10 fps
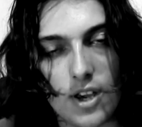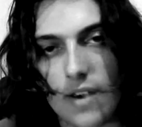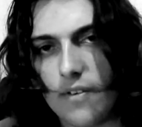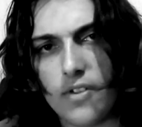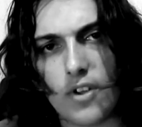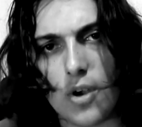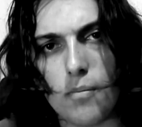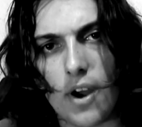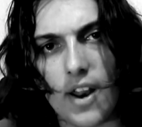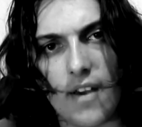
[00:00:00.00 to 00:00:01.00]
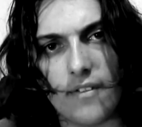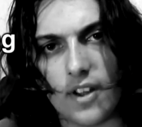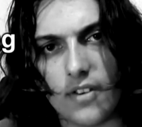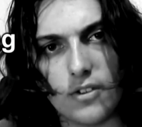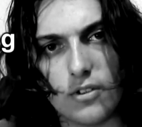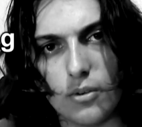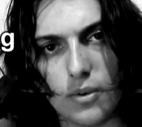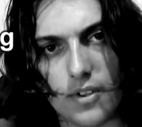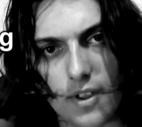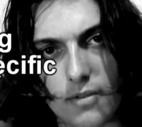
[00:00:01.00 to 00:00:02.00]
even though it might have nothing to do
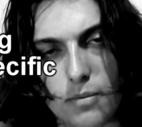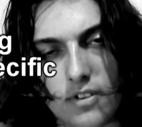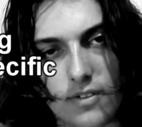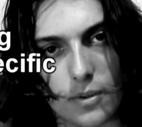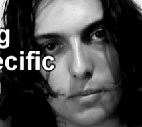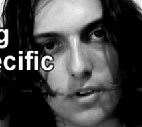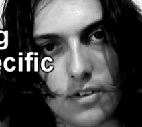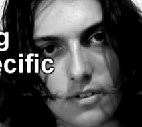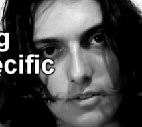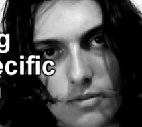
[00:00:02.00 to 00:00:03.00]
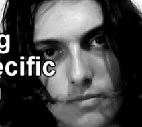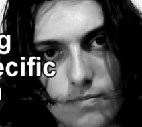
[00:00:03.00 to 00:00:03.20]
with that specific person.